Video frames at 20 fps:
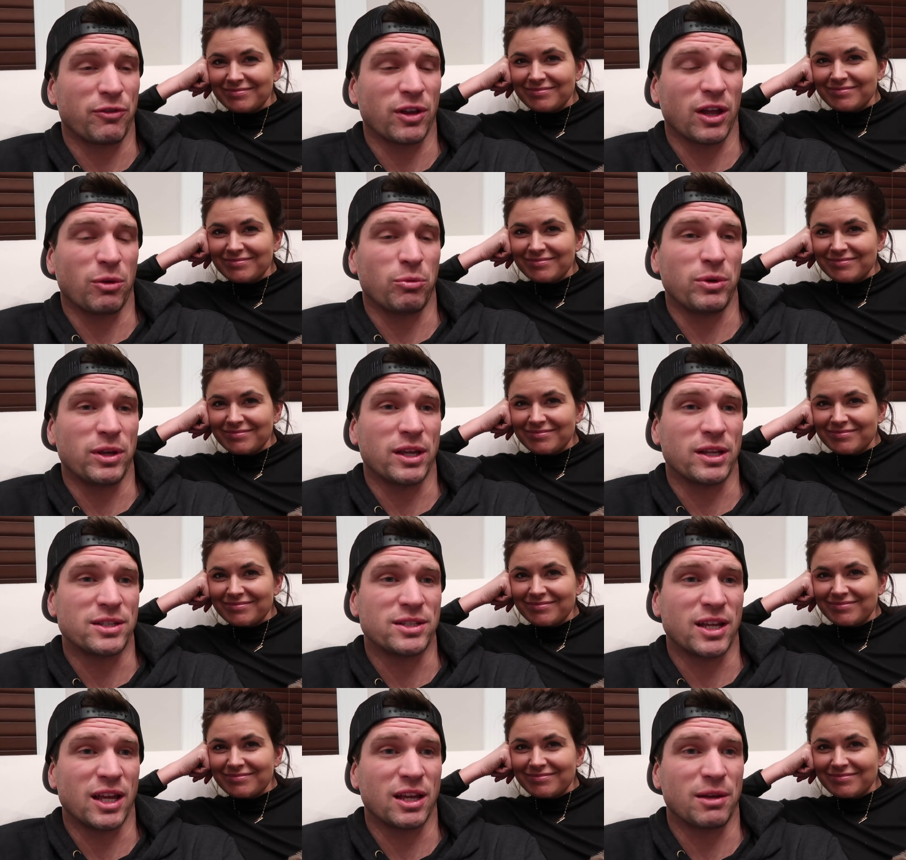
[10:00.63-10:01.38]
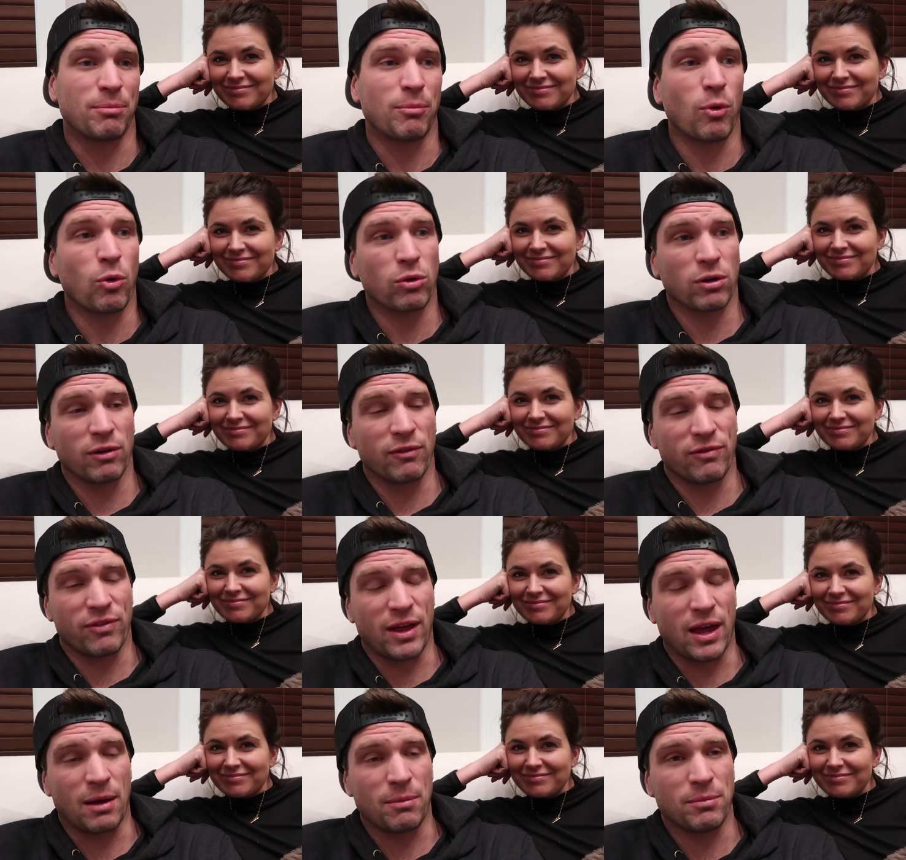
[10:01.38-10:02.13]
Speaker 1: I feel like we can take more
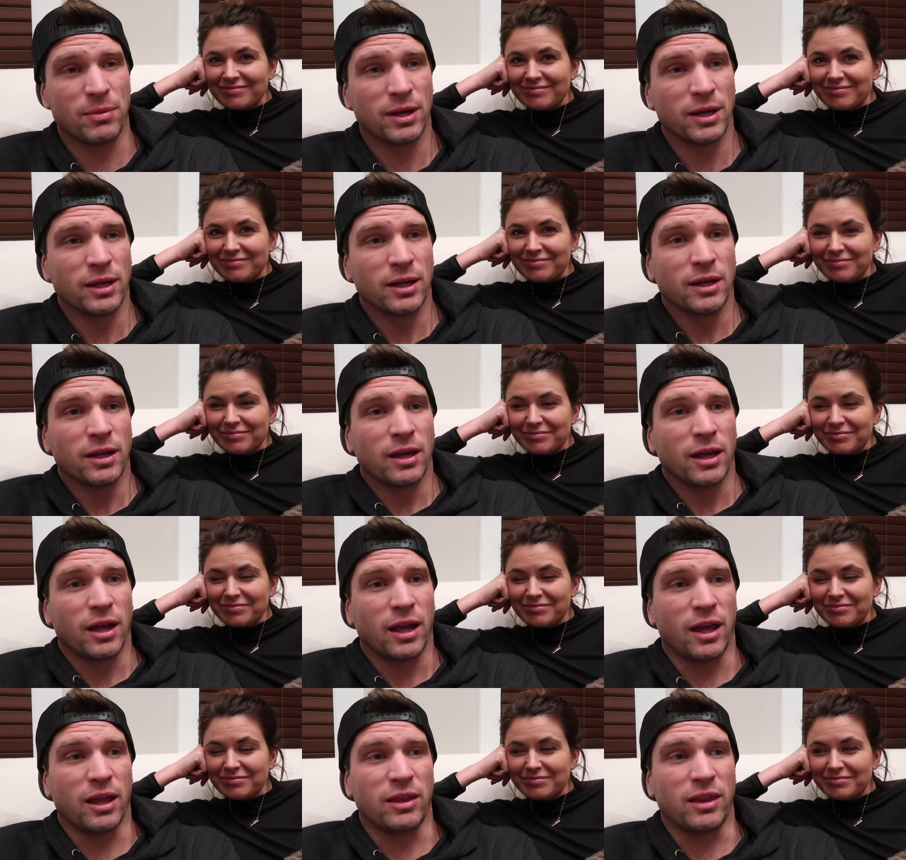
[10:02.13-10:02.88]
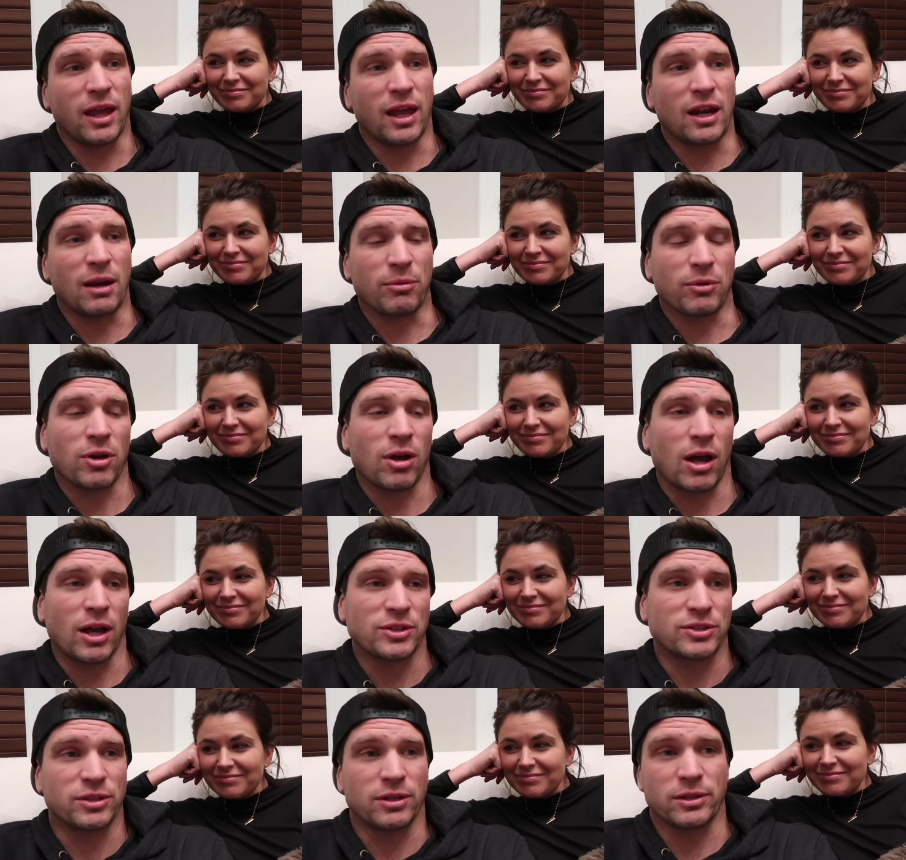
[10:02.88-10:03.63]
of them and they end up
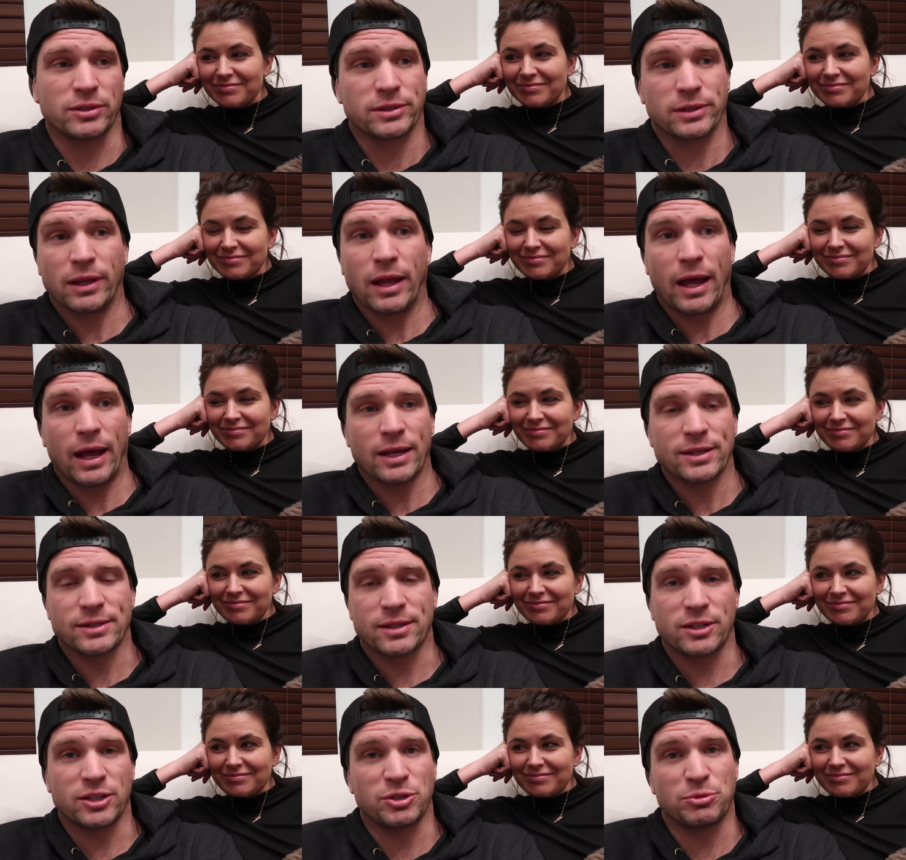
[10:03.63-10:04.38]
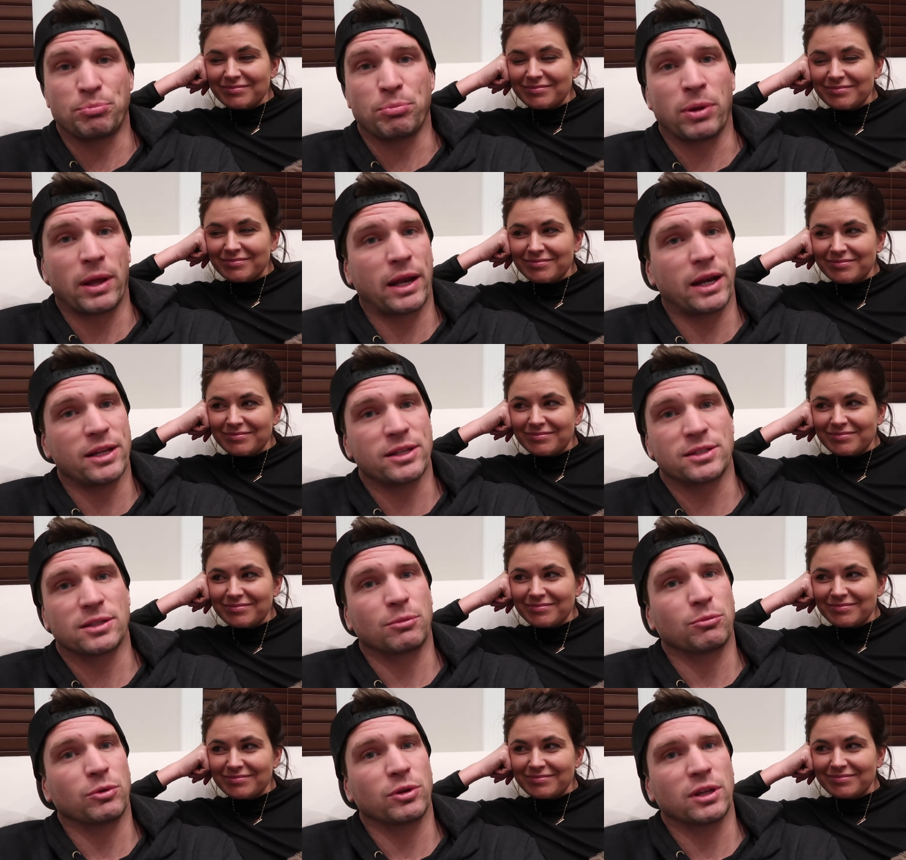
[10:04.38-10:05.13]
costing us less than just
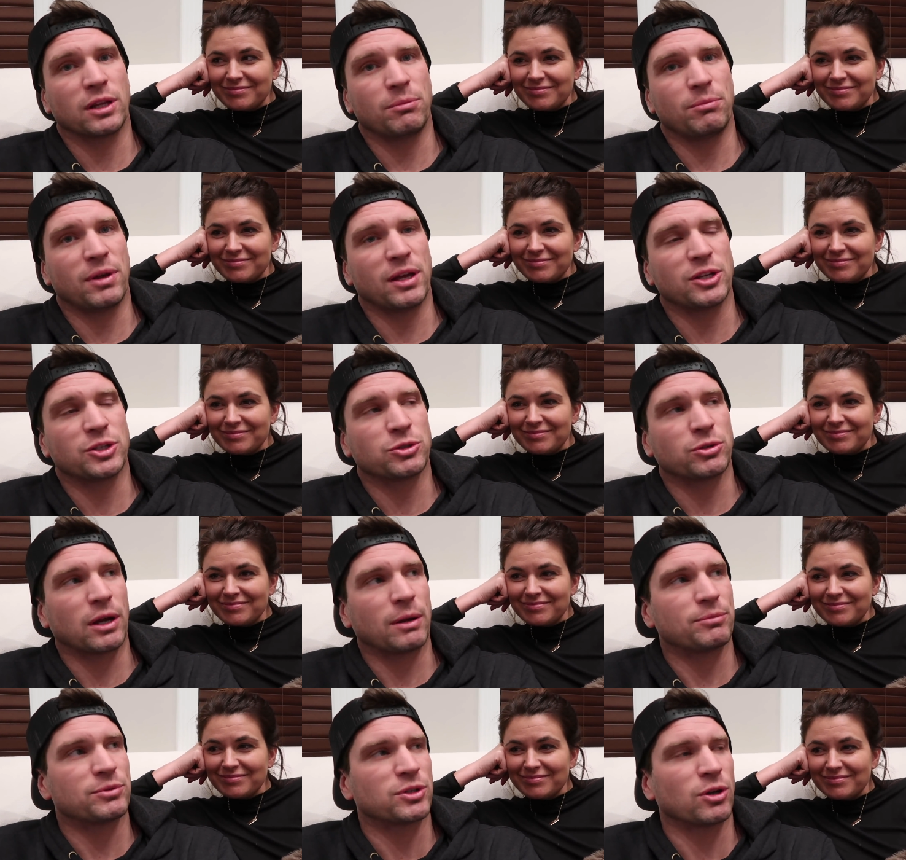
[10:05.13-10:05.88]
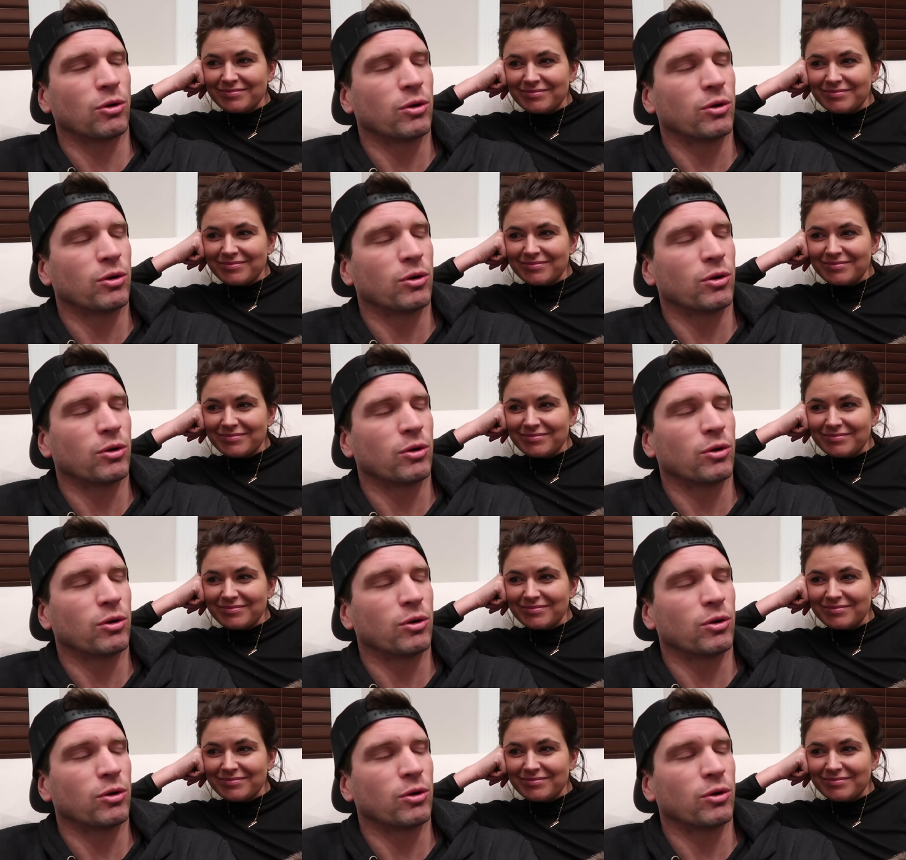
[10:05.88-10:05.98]
planning some really big trip.